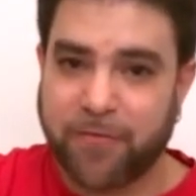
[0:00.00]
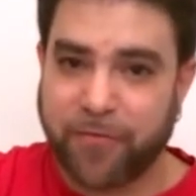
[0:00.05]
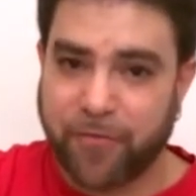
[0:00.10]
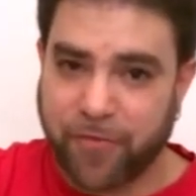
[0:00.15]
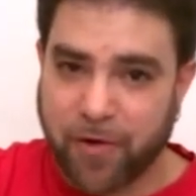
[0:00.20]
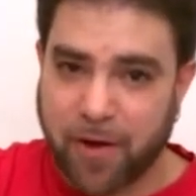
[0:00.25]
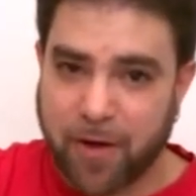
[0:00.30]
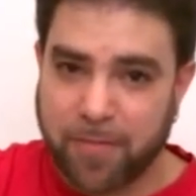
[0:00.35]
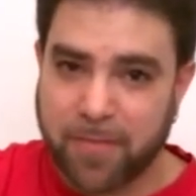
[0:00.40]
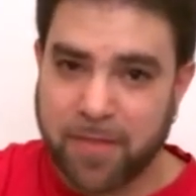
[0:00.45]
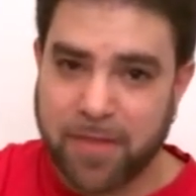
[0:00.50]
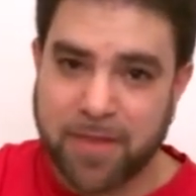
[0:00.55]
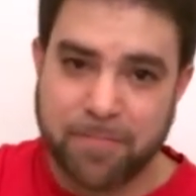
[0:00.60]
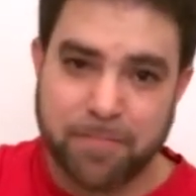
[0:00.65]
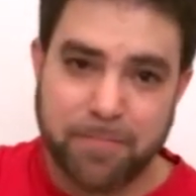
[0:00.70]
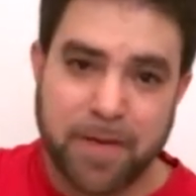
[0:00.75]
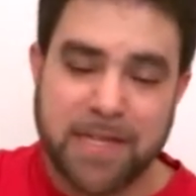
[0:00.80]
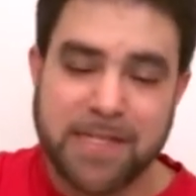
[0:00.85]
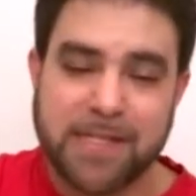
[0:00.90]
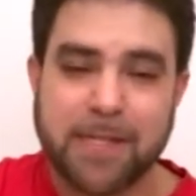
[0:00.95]
from the
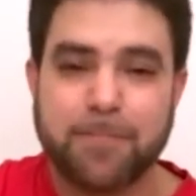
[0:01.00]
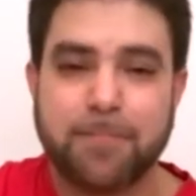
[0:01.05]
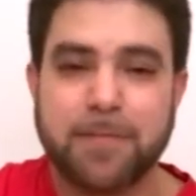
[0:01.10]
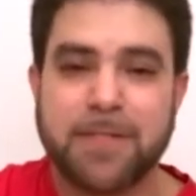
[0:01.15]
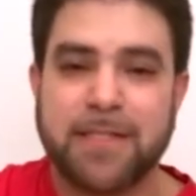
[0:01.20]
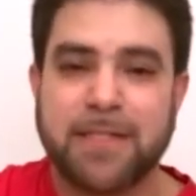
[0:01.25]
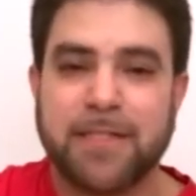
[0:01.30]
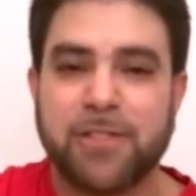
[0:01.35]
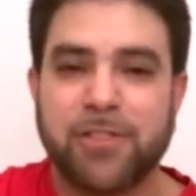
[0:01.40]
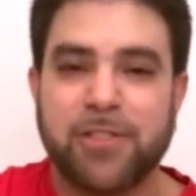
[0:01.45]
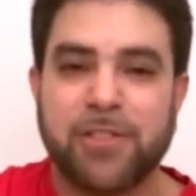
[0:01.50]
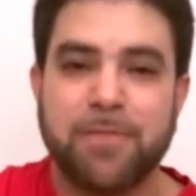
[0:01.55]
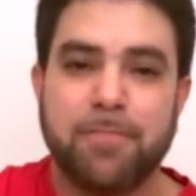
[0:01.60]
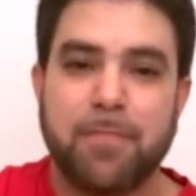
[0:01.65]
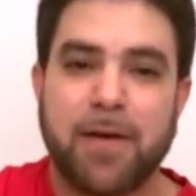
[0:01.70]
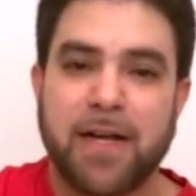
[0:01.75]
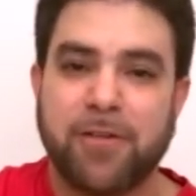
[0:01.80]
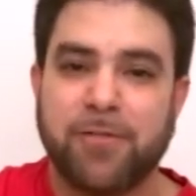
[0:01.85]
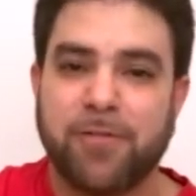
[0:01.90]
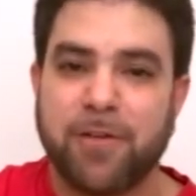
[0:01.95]
basic
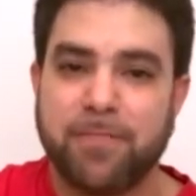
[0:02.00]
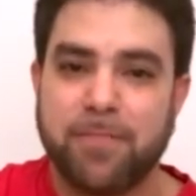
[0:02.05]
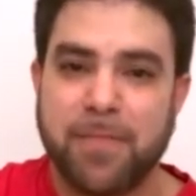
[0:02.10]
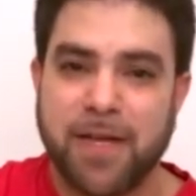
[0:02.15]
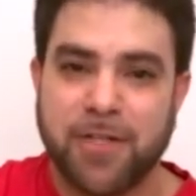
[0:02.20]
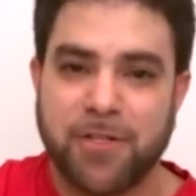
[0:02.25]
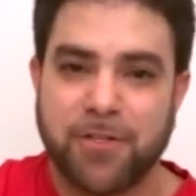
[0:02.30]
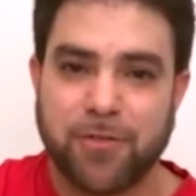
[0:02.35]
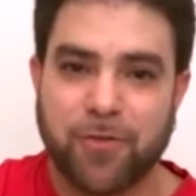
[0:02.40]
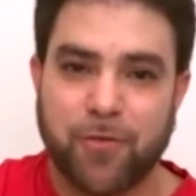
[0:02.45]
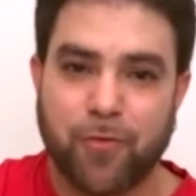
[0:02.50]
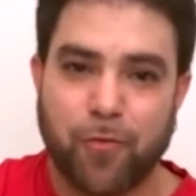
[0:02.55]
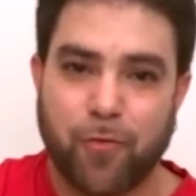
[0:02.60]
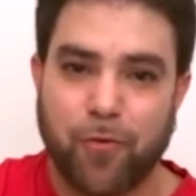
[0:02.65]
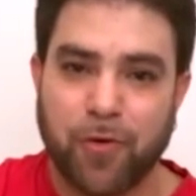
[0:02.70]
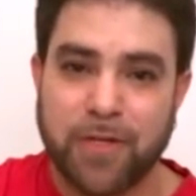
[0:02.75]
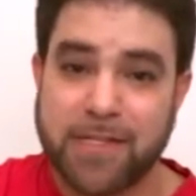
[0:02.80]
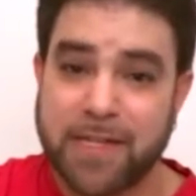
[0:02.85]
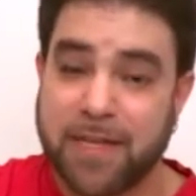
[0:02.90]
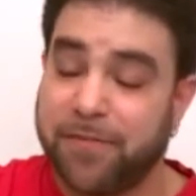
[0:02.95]
position, minor and major
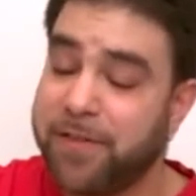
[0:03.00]
chords.